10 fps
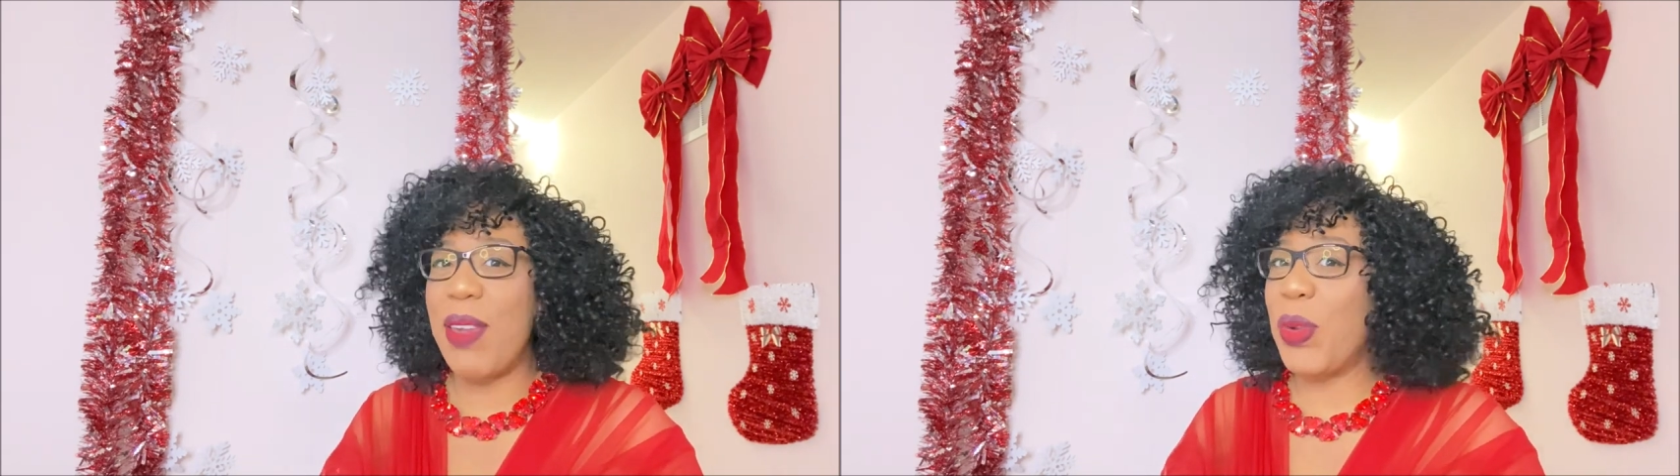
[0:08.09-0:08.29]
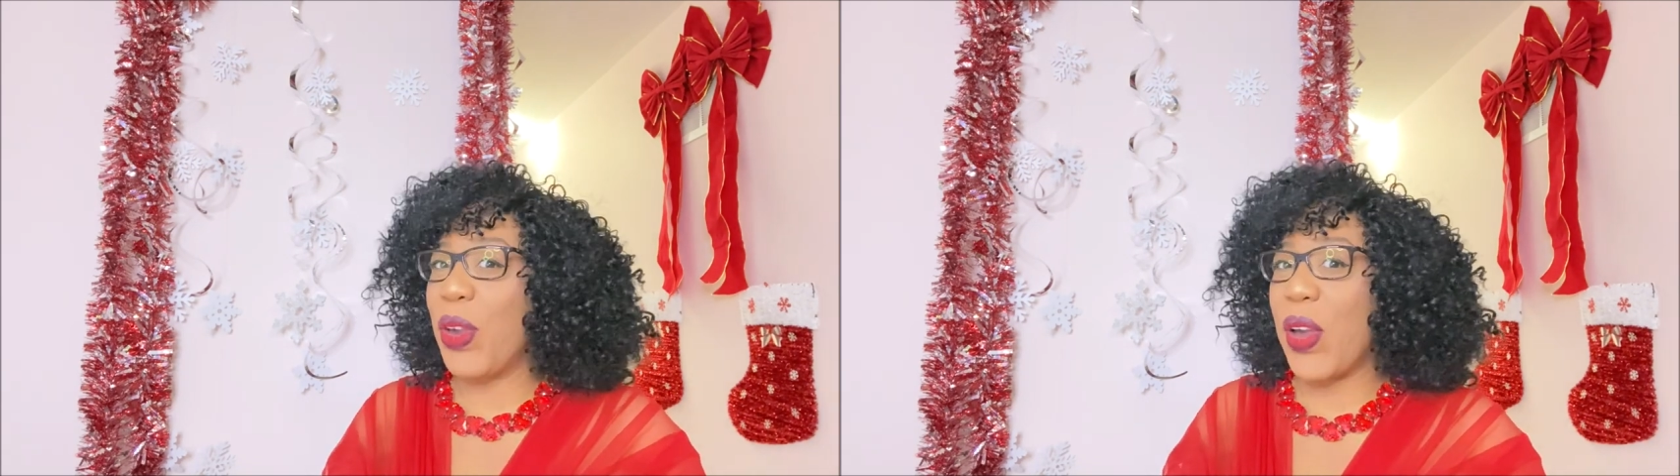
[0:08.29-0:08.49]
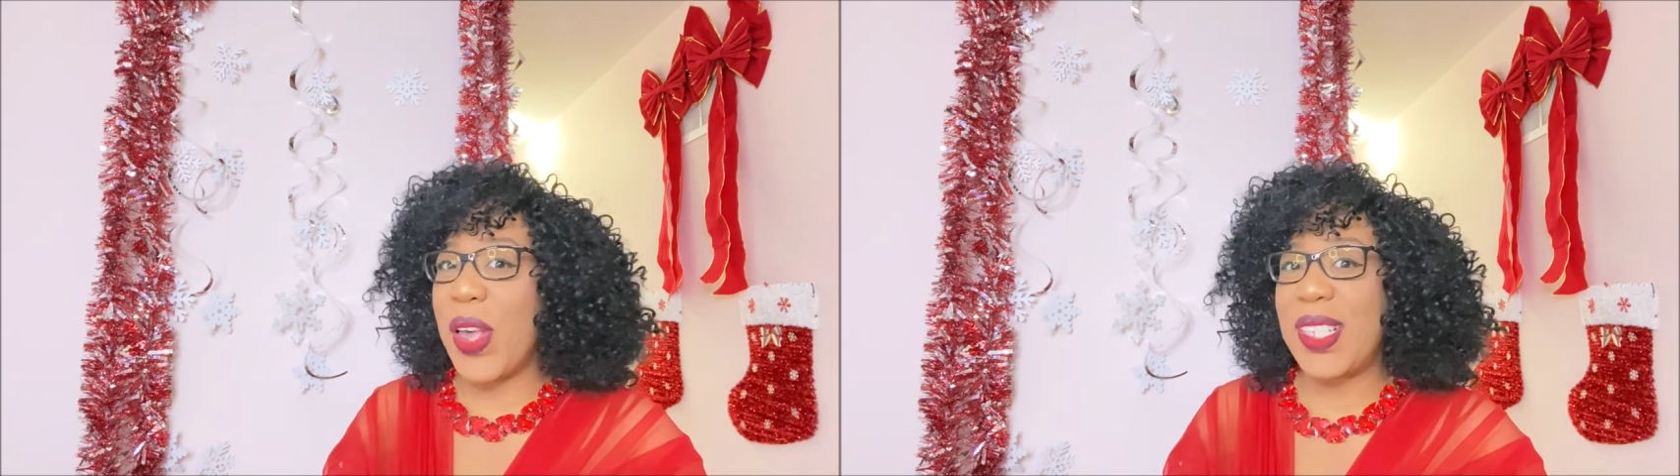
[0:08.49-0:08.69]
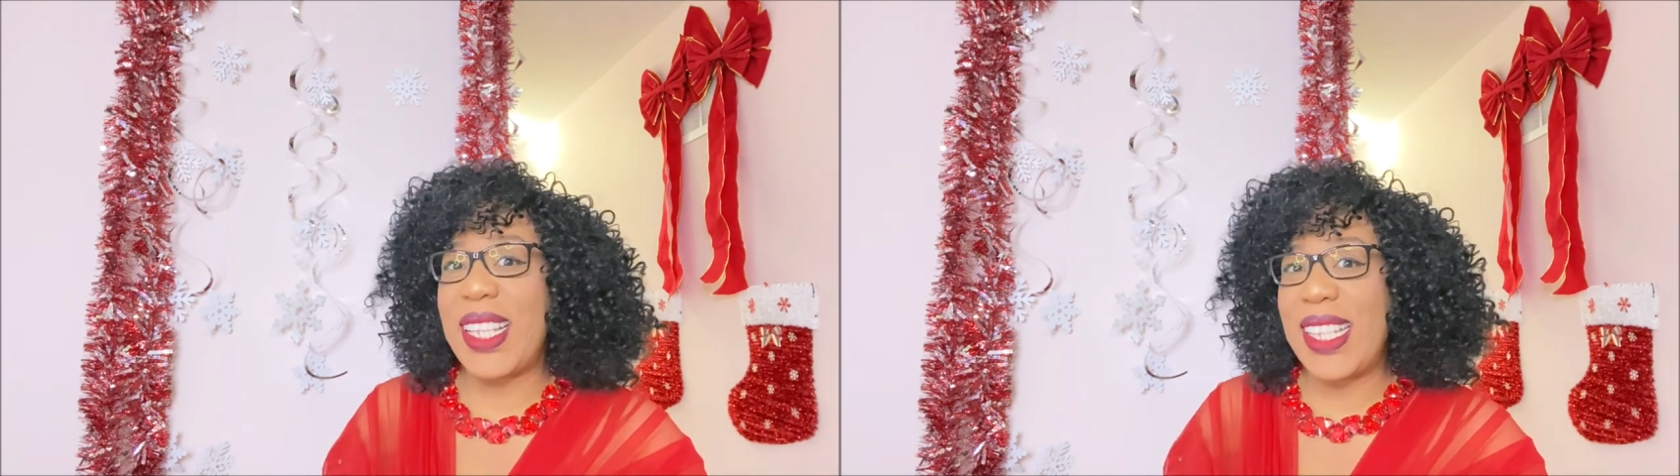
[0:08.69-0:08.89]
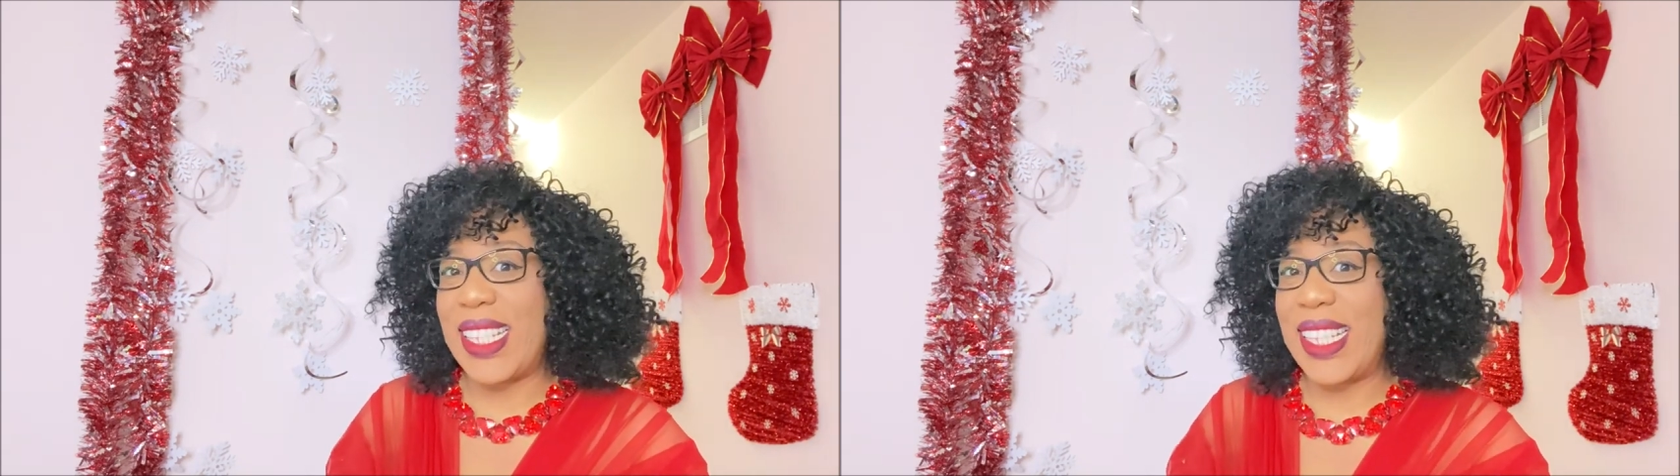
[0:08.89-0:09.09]
I'm your girl,
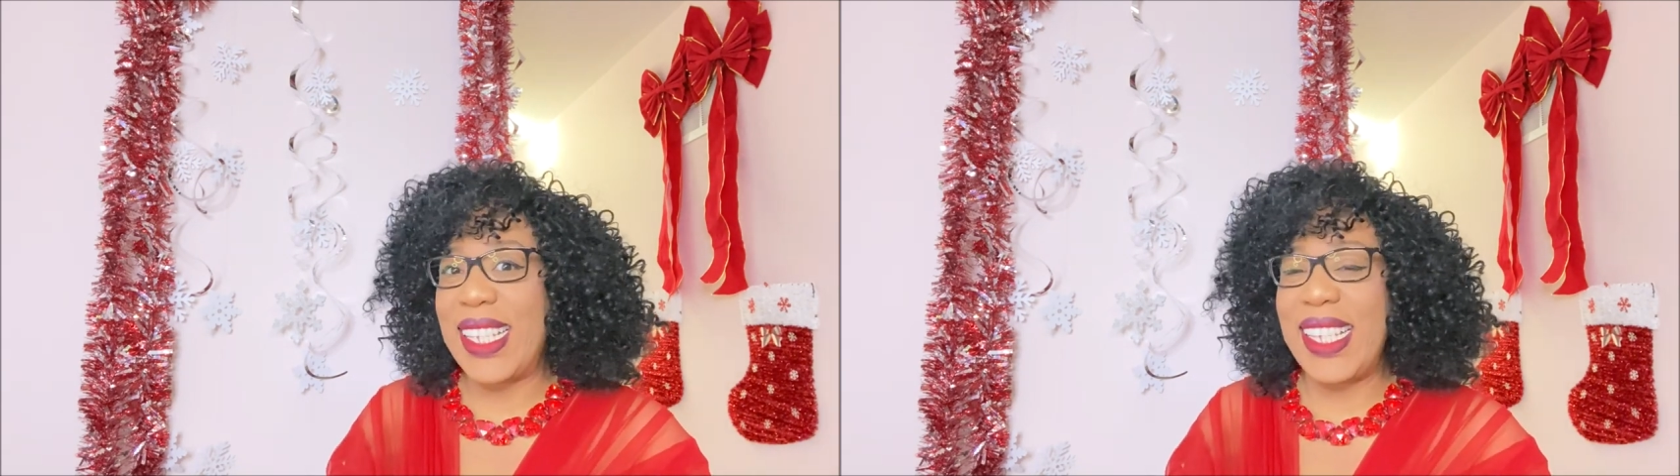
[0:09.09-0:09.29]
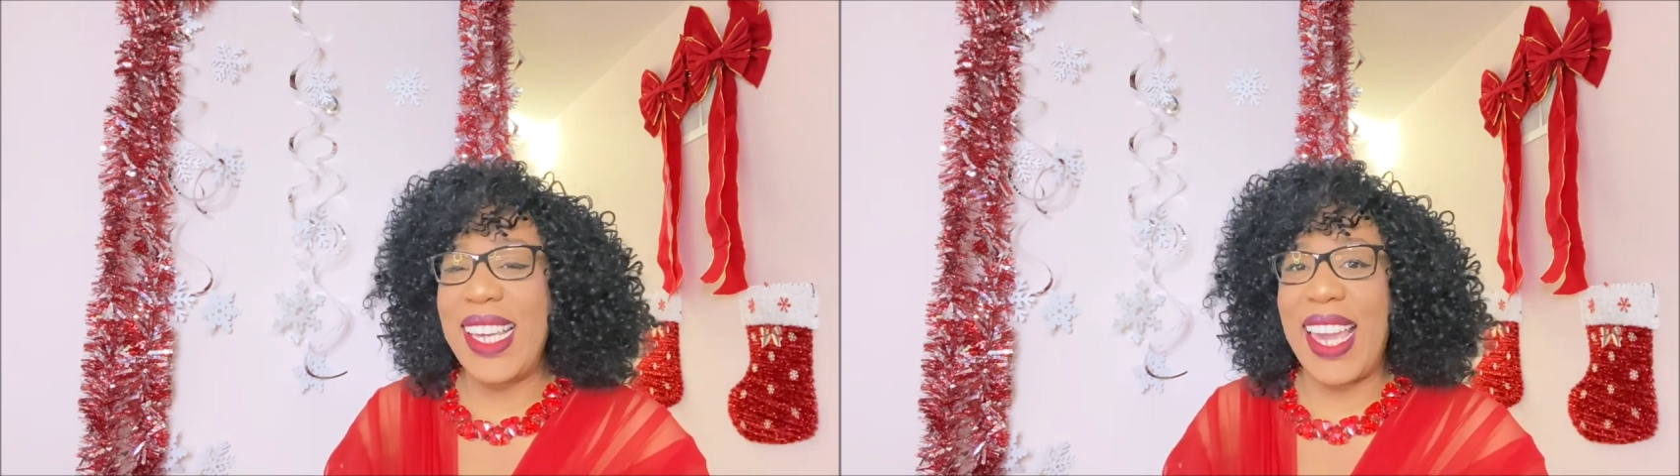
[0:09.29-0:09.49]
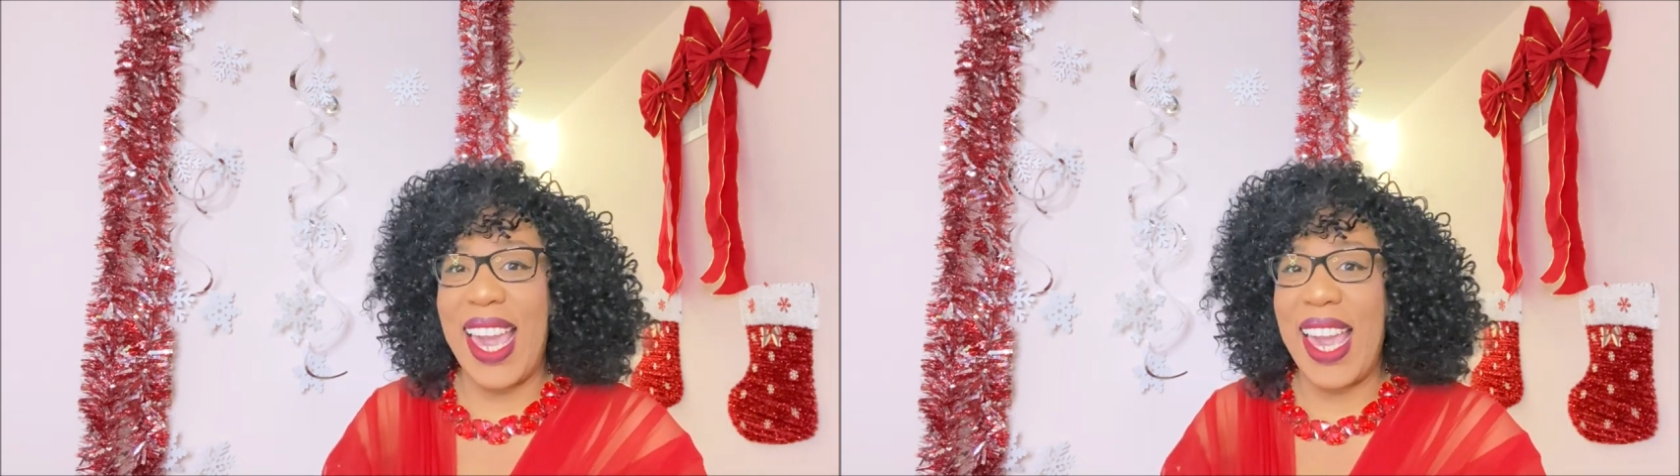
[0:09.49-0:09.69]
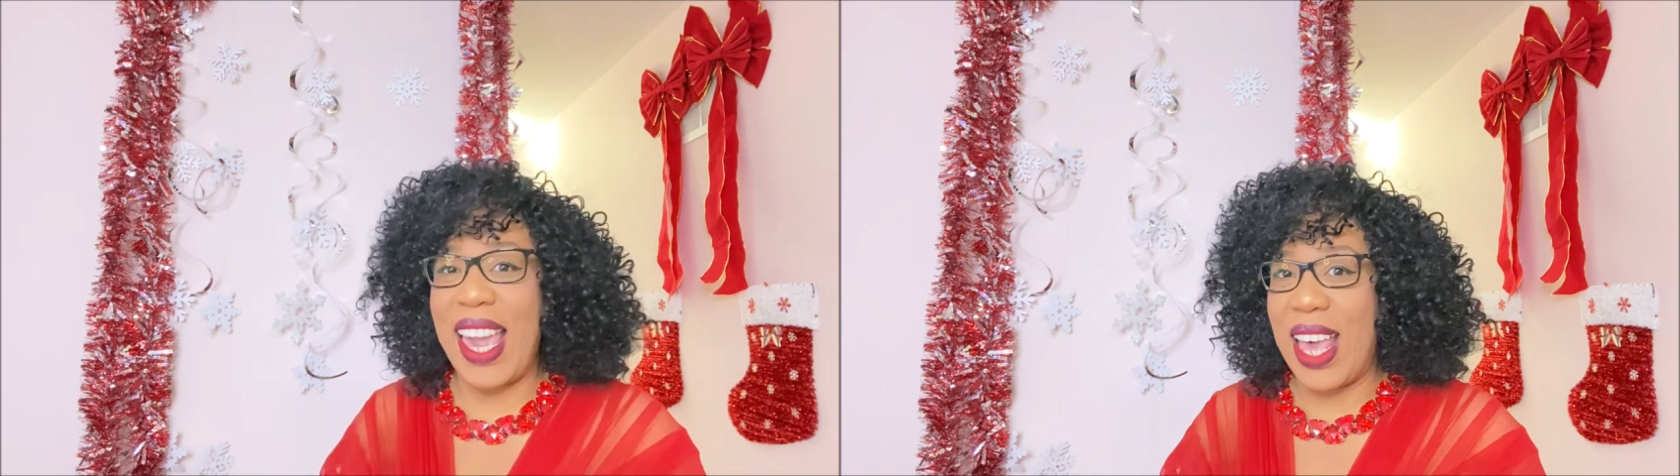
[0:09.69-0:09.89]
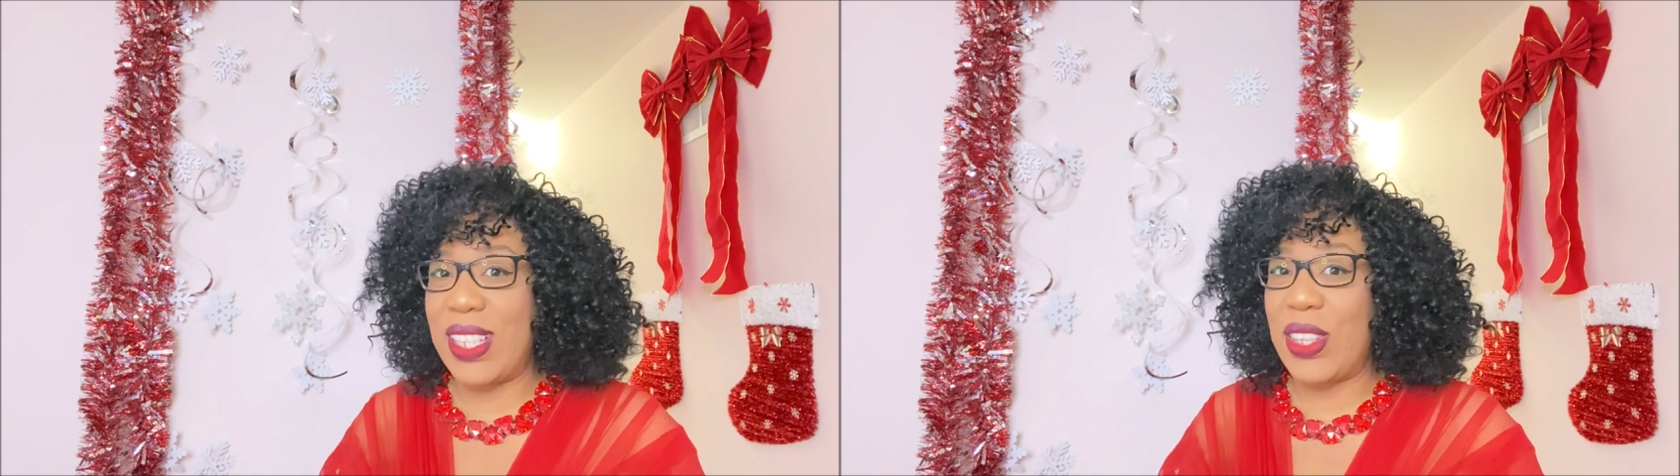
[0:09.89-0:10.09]

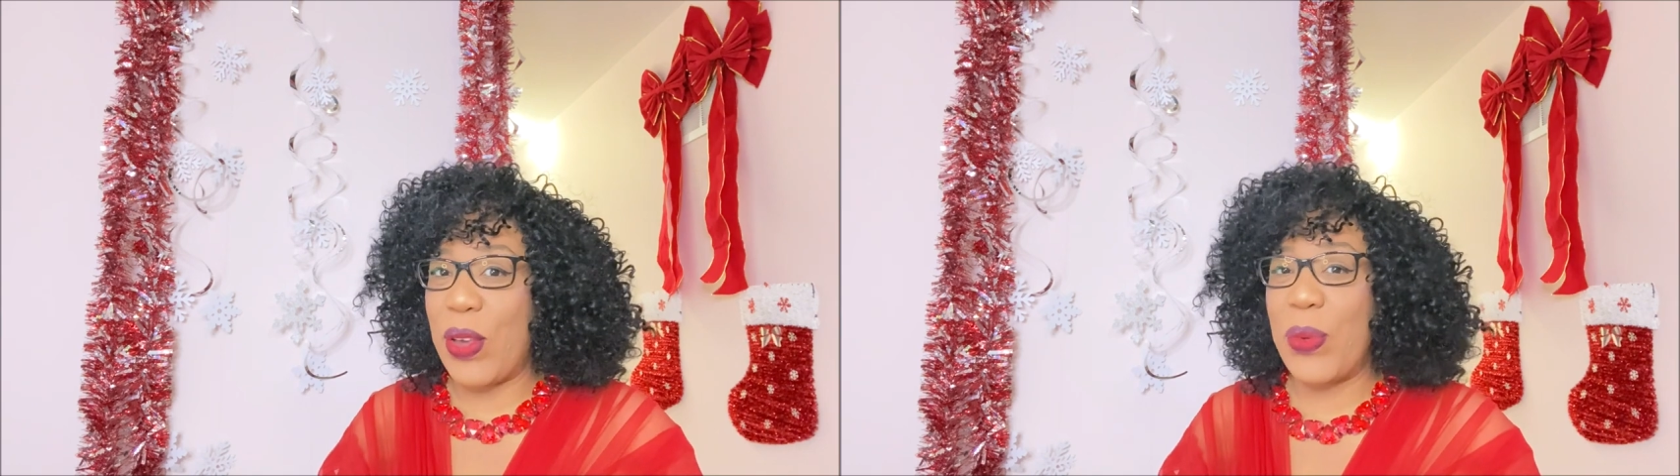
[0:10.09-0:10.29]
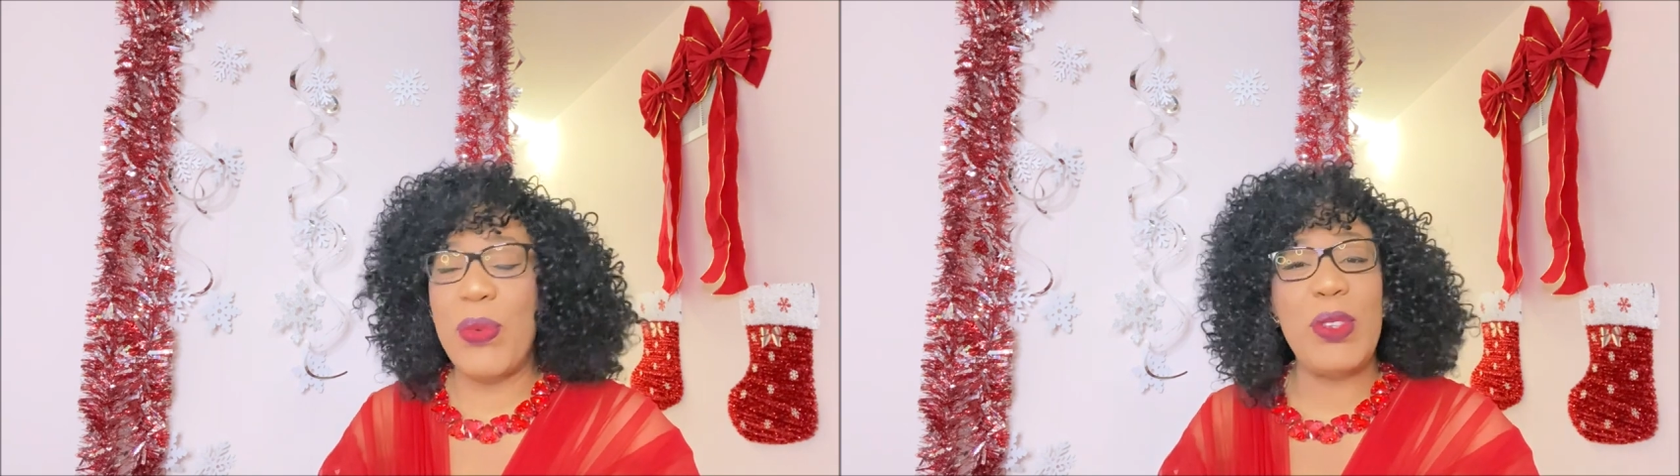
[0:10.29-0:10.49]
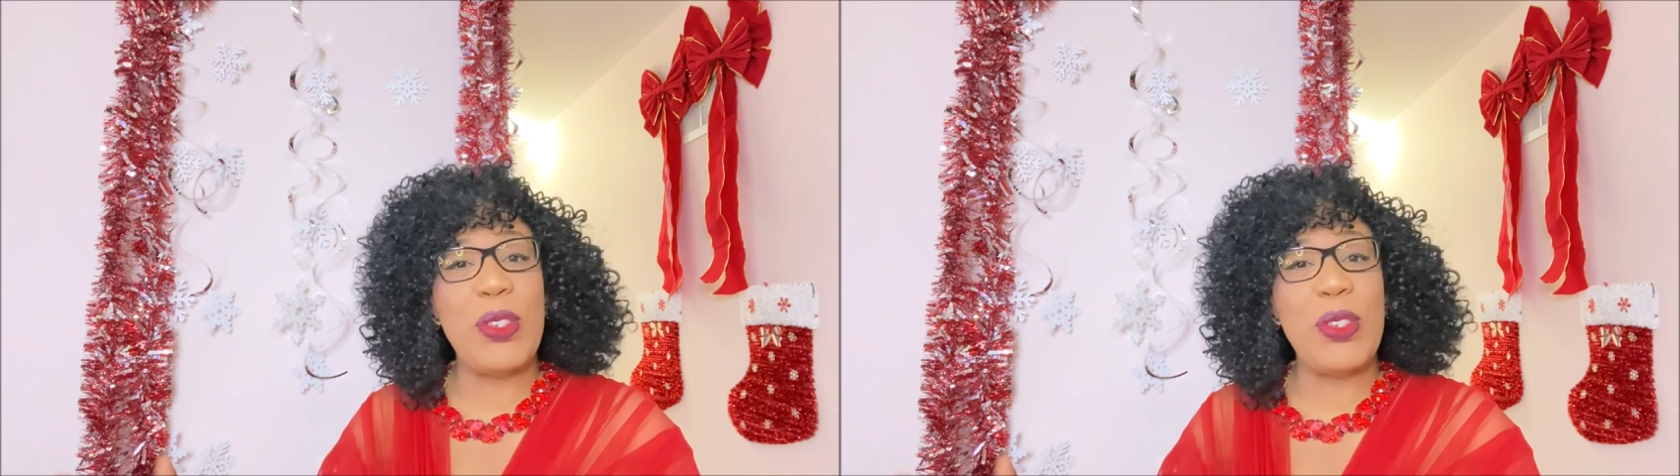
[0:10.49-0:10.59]
SINCERELYKSO.